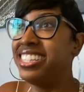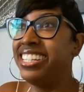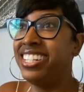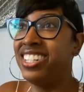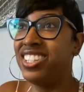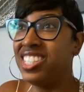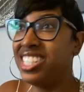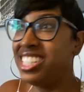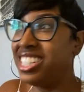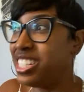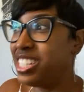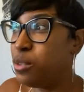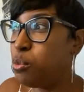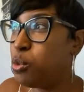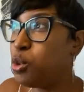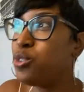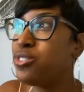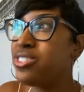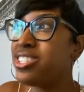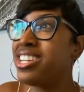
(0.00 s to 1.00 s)
Literally
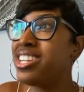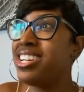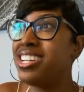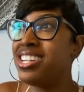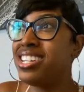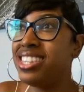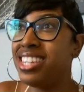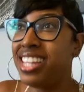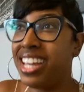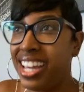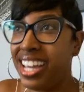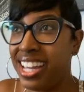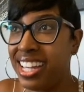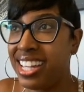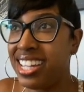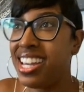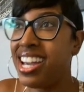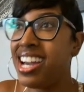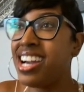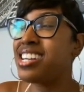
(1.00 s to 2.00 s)
moved to
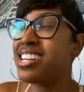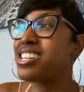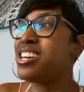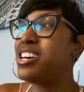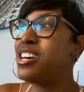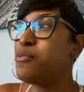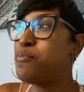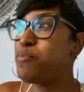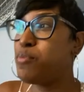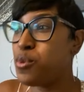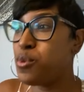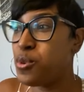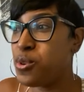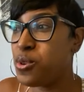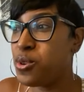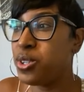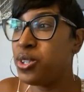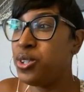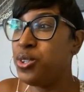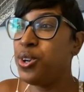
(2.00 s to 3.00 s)
LA
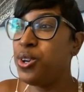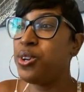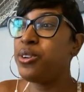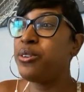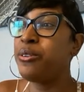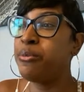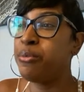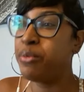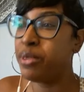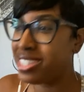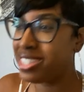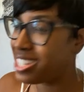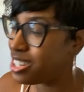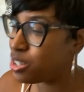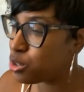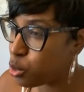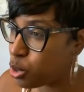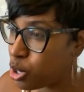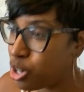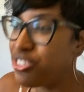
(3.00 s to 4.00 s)

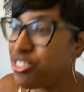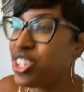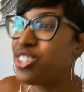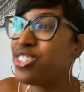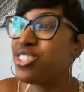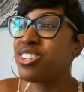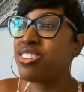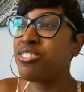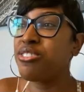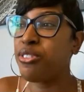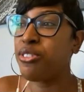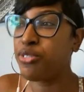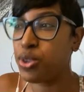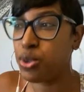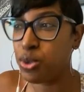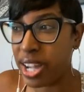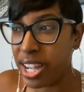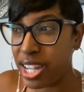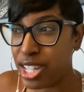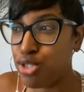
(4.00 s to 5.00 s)
12 years, a
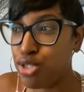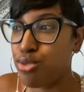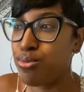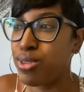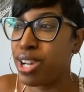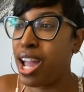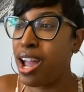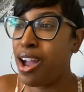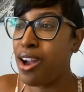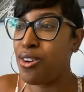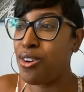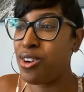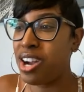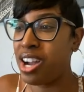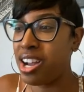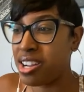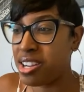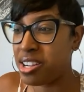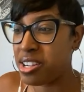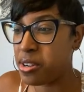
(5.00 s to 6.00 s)
few days from now.
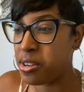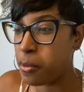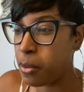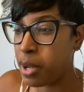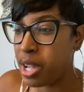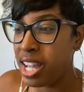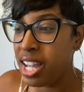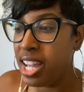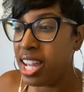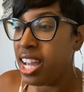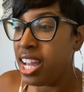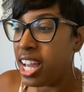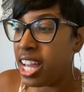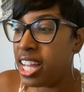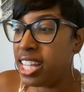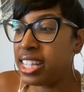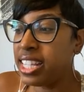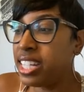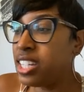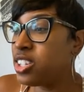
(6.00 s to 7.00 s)

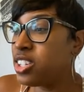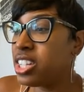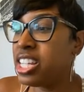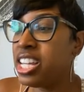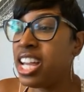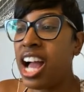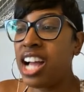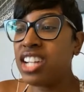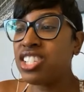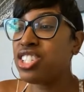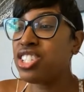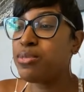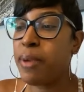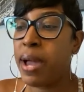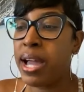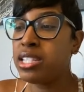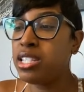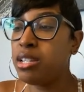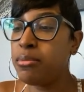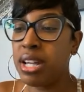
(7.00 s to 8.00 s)
And literally, I just
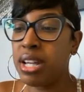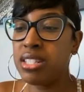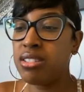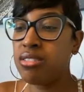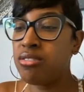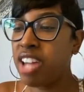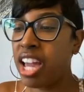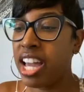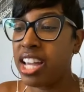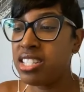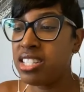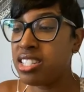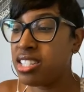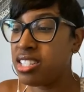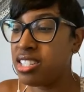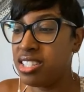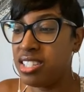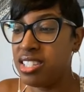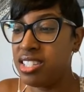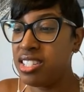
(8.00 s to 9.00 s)
packed in my
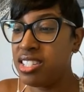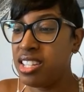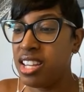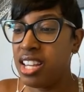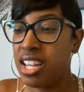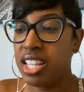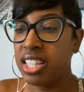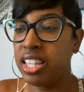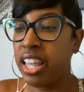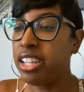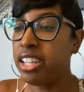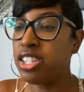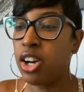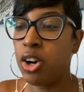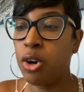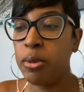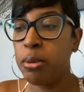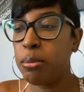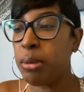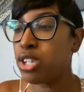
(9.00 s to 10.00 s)
suitcases. They
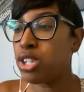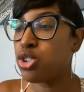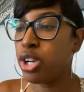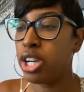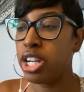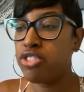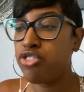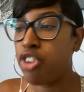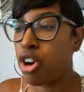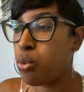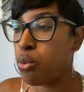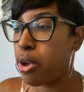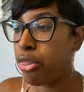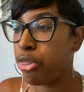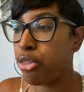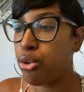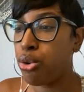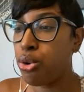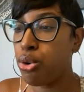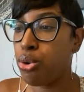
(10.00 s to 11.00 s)
told me my transfer went
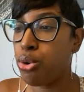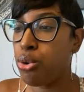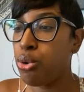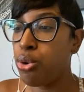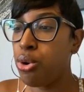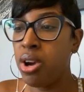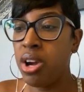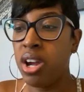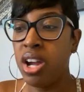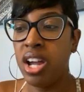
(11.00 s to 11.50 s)
through,